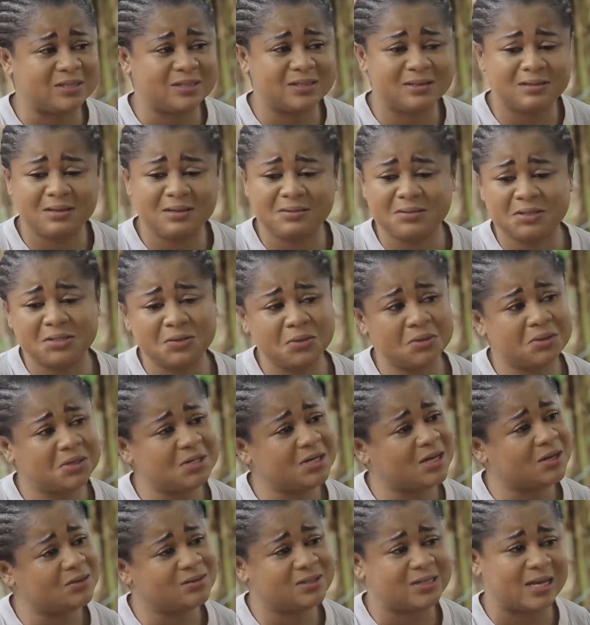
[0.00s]
it. There is
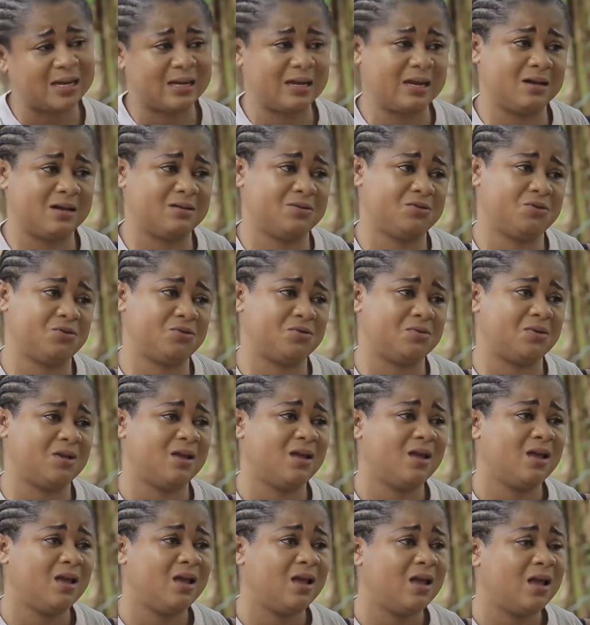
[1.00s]
nothing else I can do.
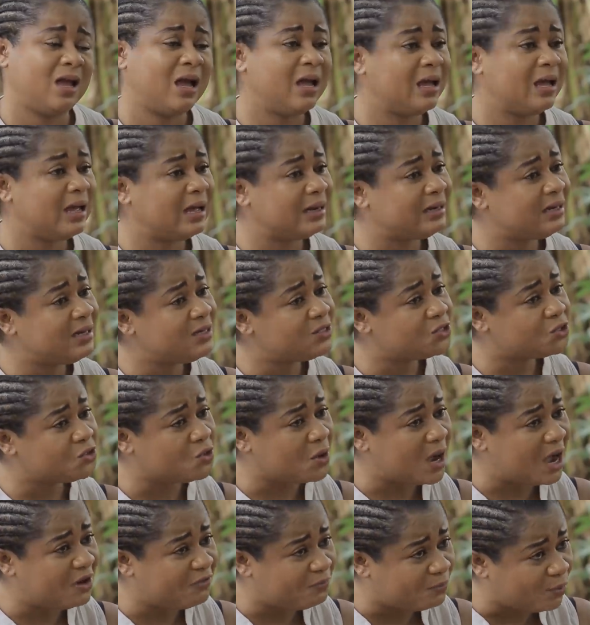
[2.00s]
At least
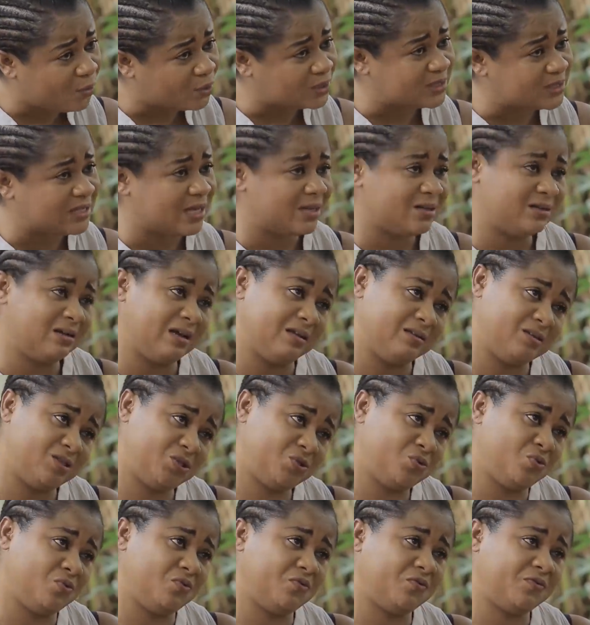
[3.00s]
you have pot and
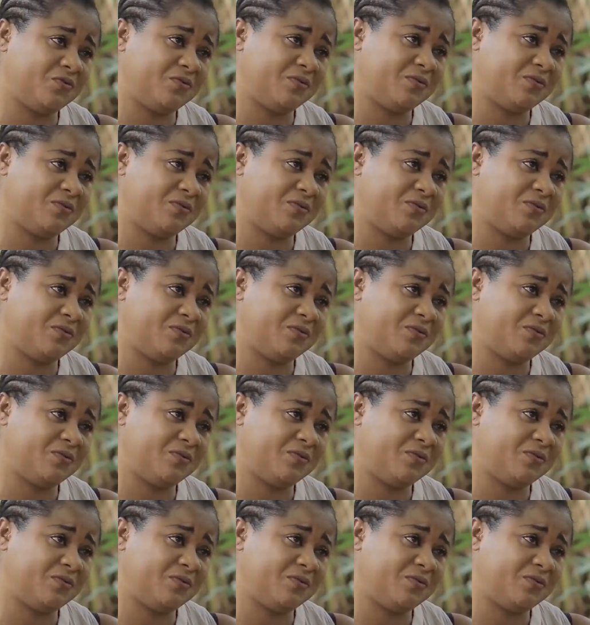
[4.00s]
stove.